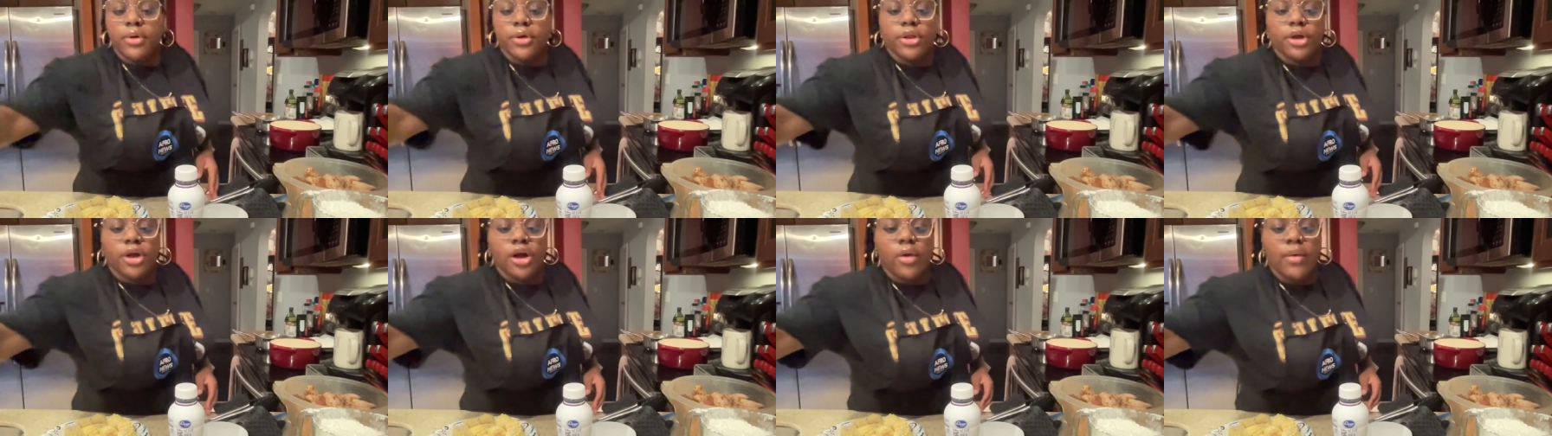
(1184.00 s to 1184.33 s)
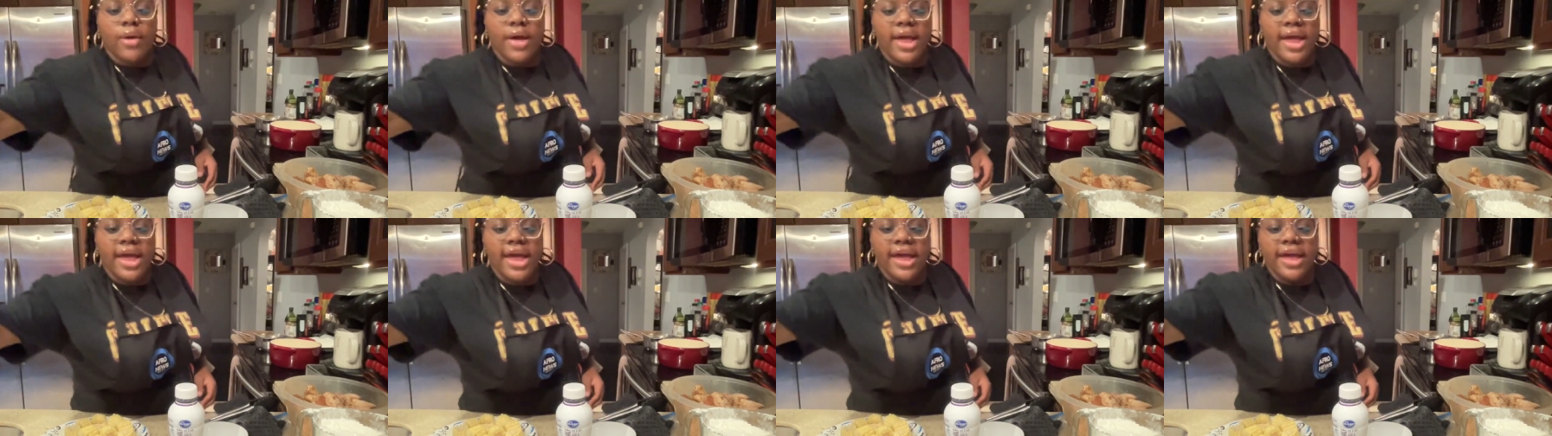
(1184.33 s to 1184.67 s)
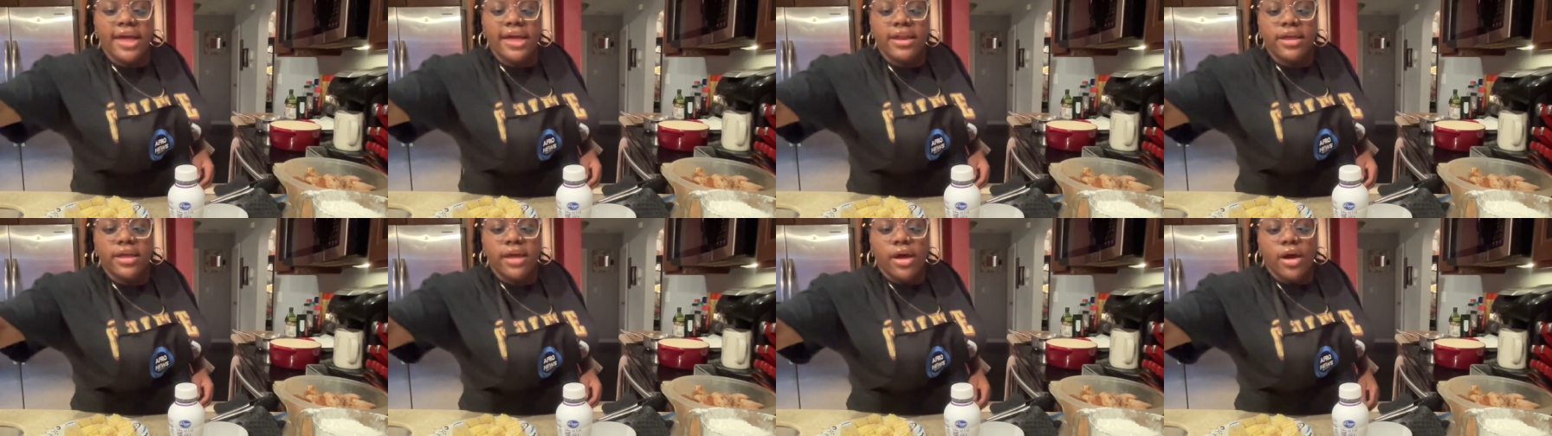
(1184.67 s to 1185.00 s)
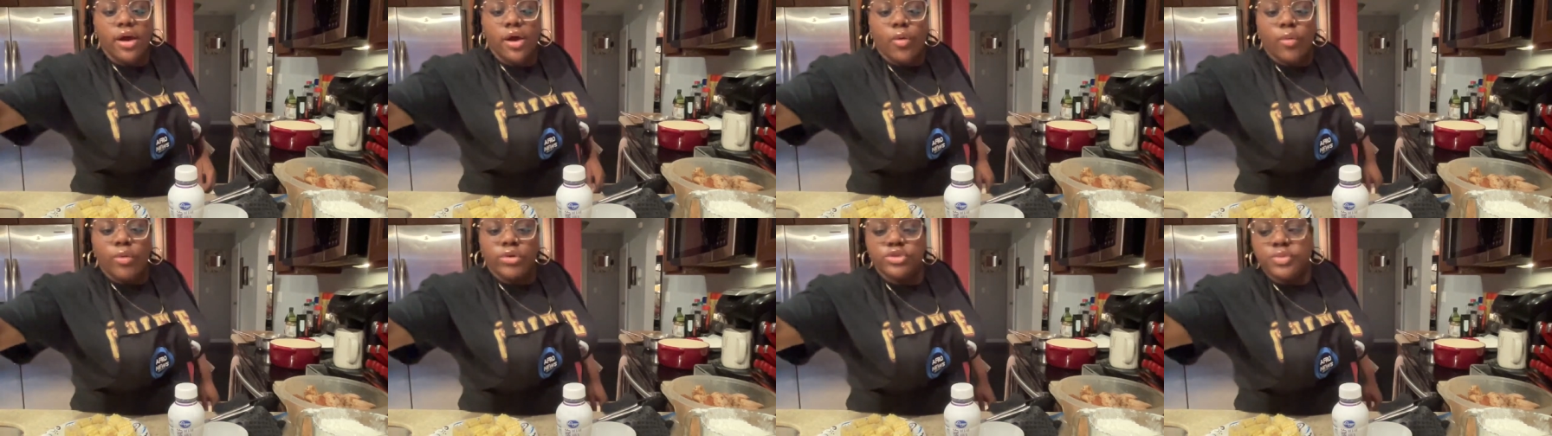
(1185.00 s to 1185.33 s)
to go ahead,
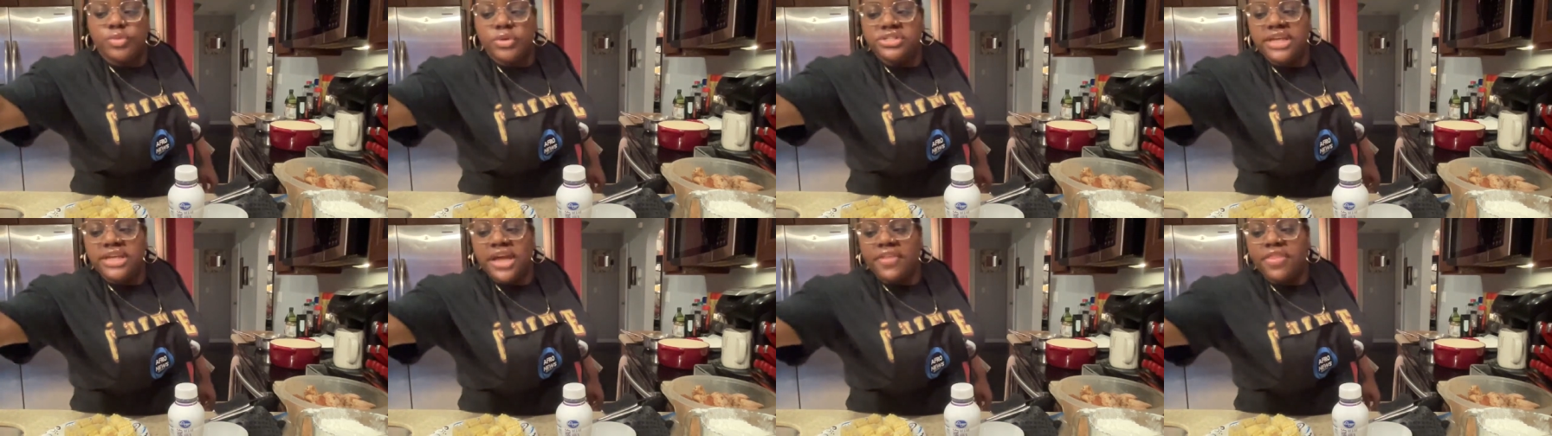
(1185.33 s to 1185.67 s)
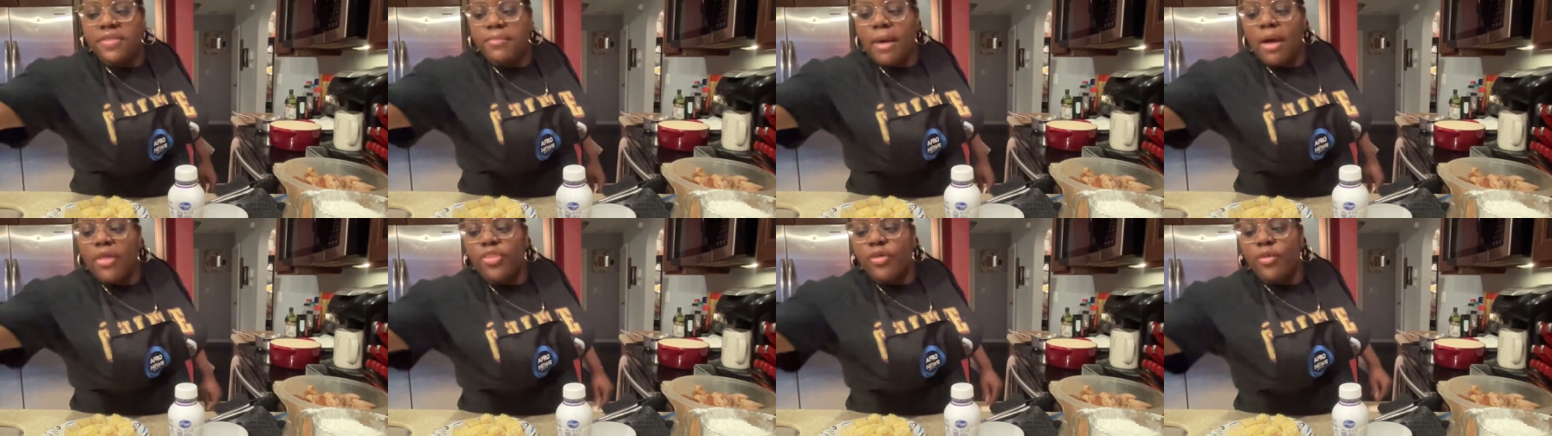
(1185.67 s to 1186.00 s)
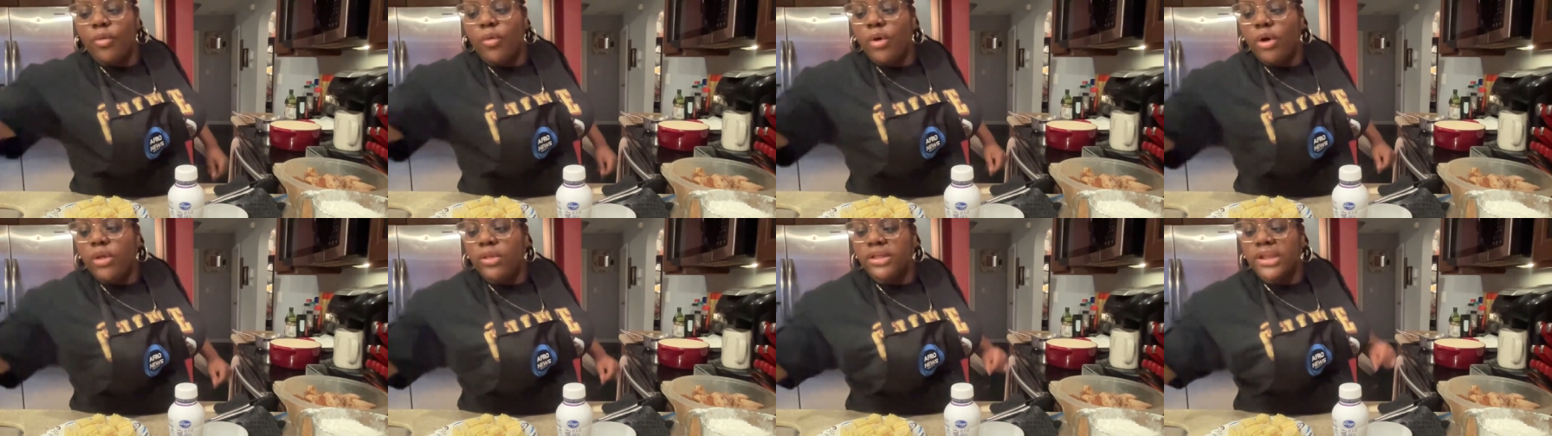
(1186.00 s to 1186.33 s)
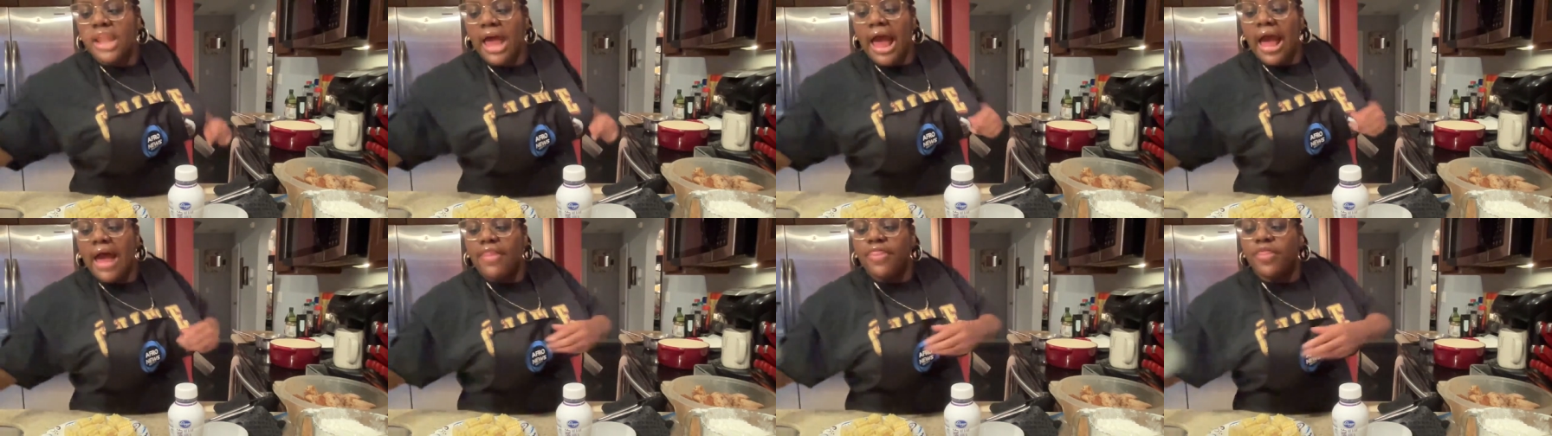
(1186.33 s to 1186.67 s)
once we take them out the oil, and
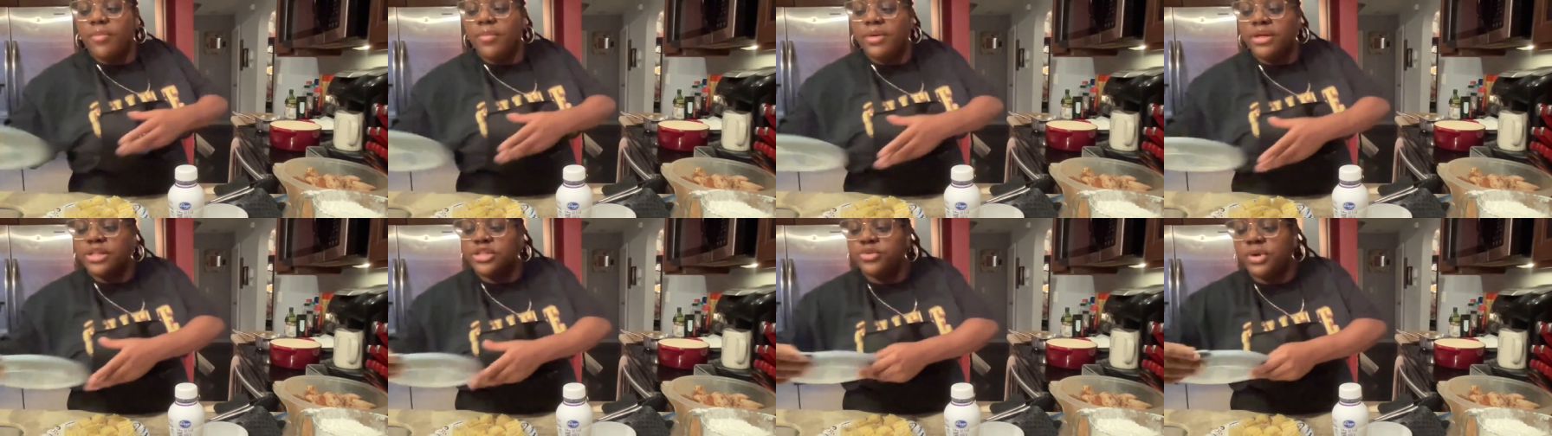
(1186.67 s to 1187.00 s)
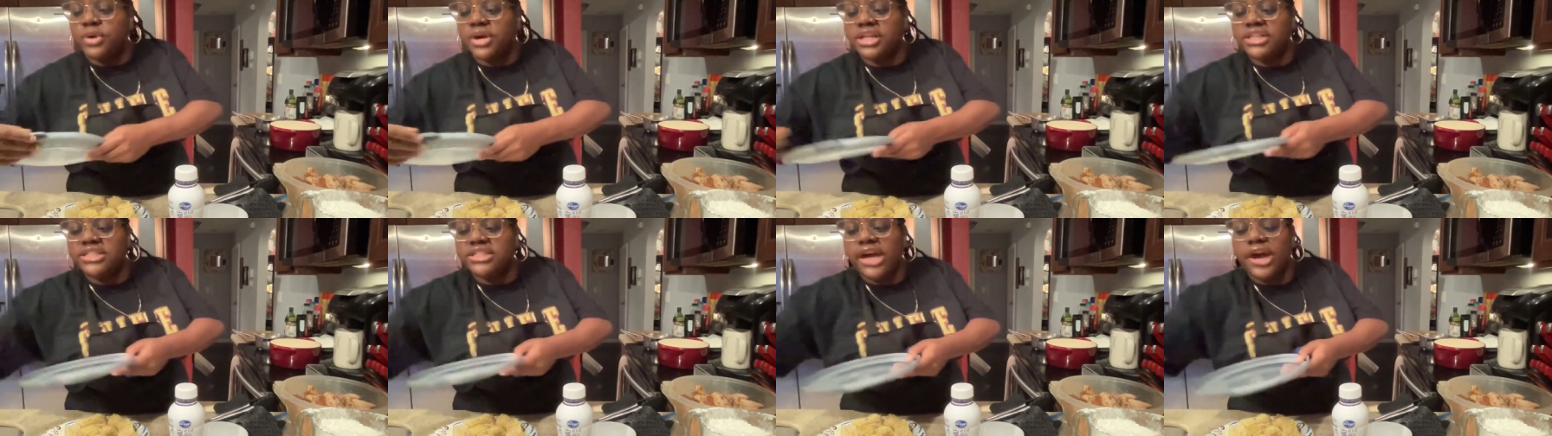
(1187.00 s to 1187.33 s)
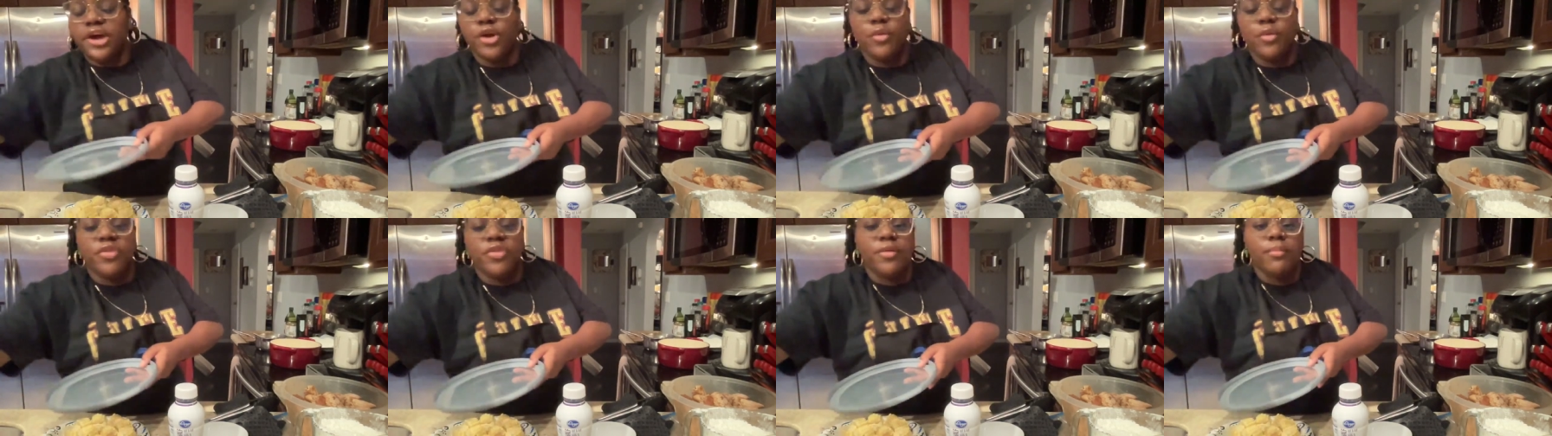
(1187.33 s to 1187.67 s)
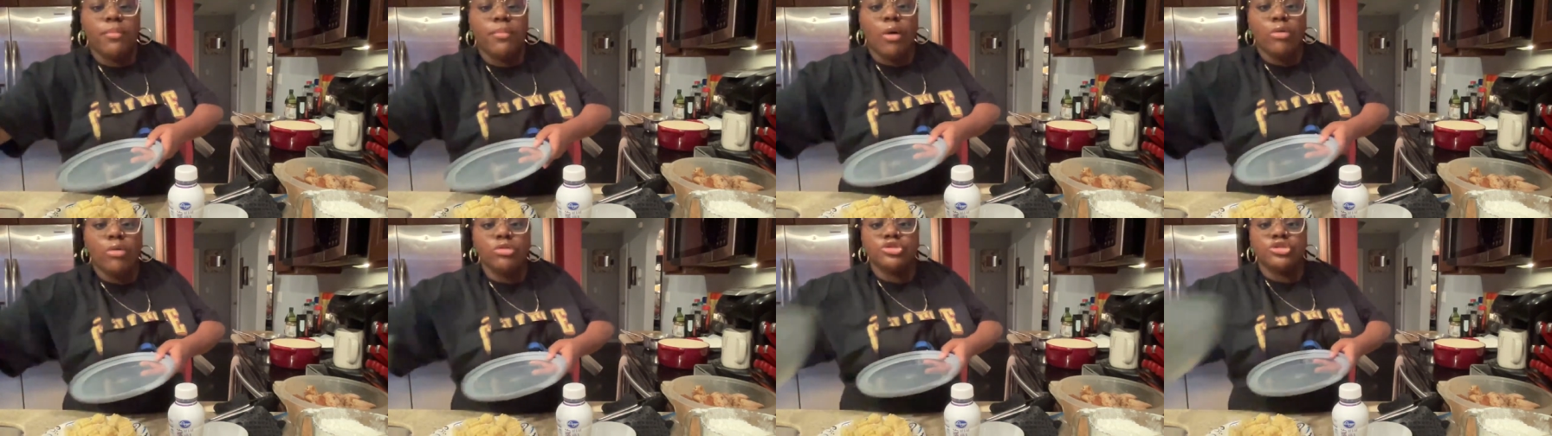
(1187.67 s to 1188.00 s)
add them into a container with a
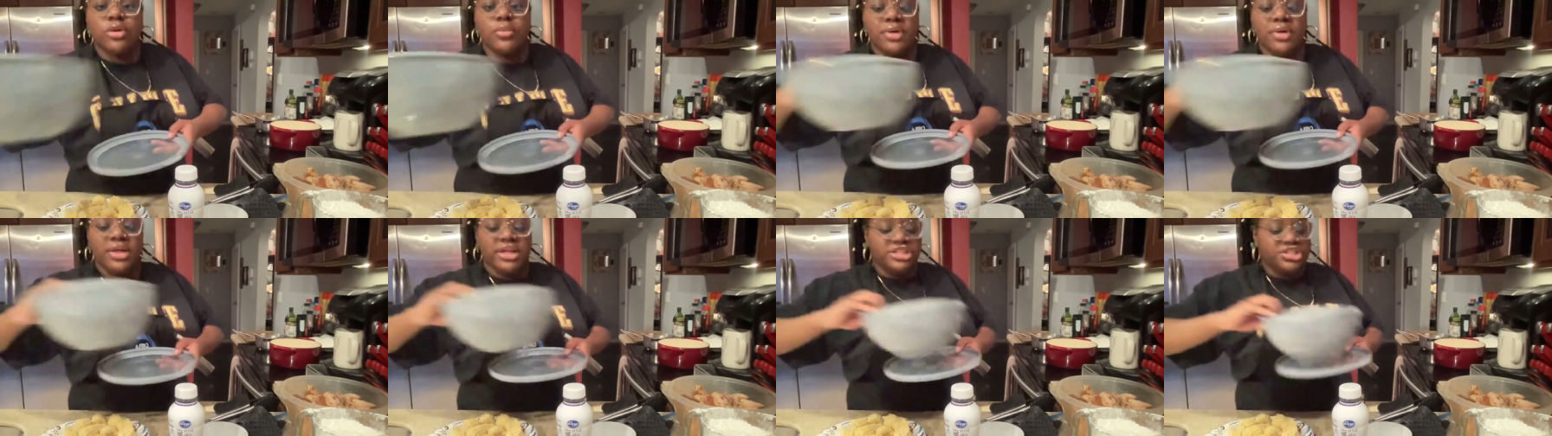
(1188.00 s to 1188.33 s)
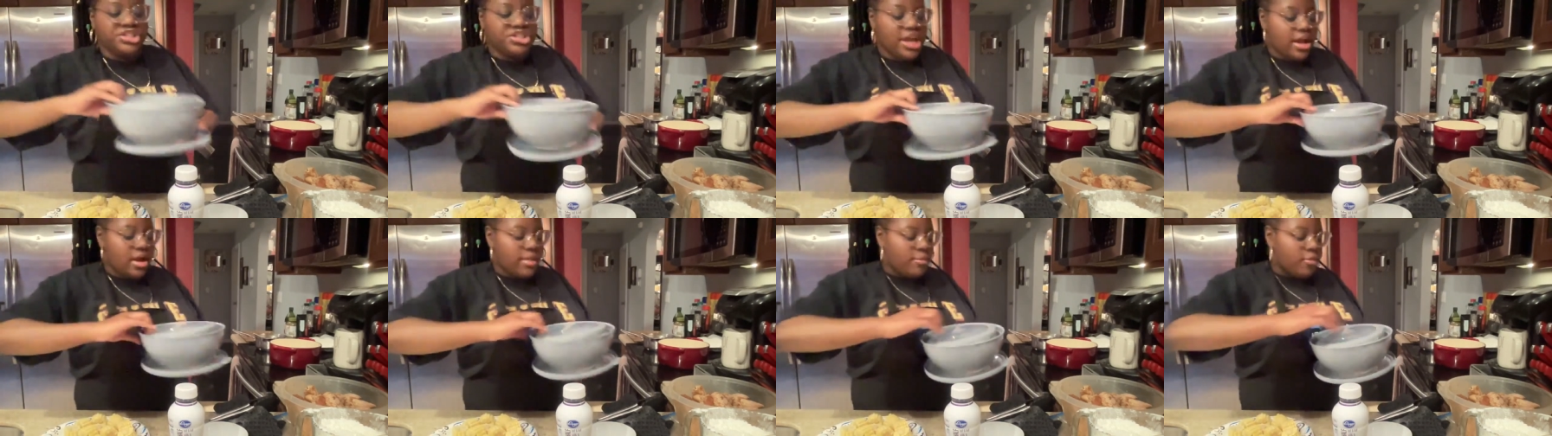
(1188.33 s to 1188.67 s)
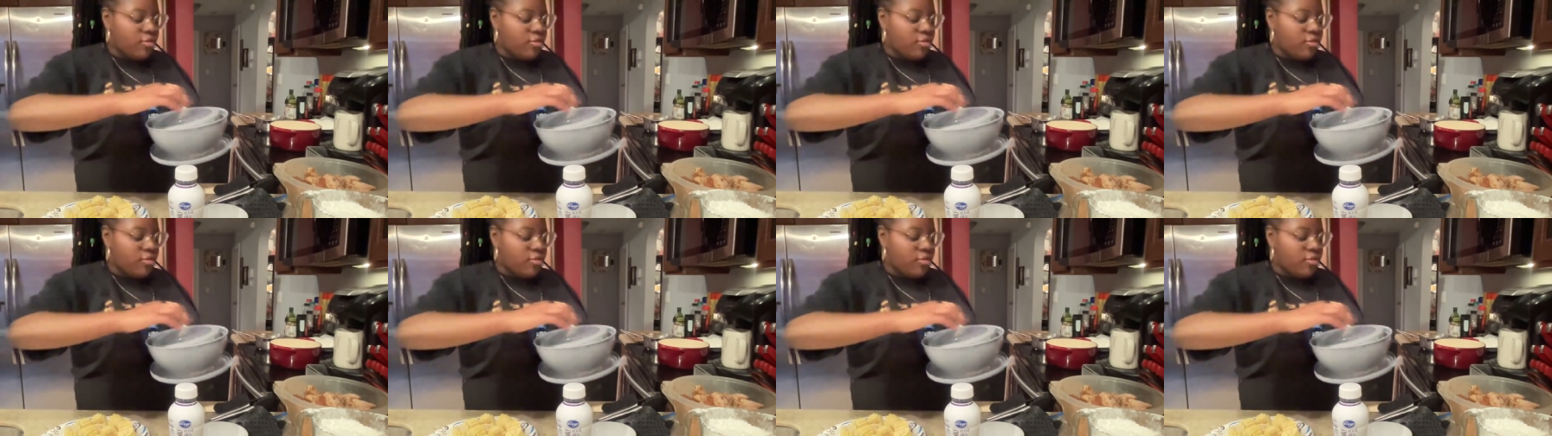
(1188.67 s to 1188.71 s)
bowl so that we can shake them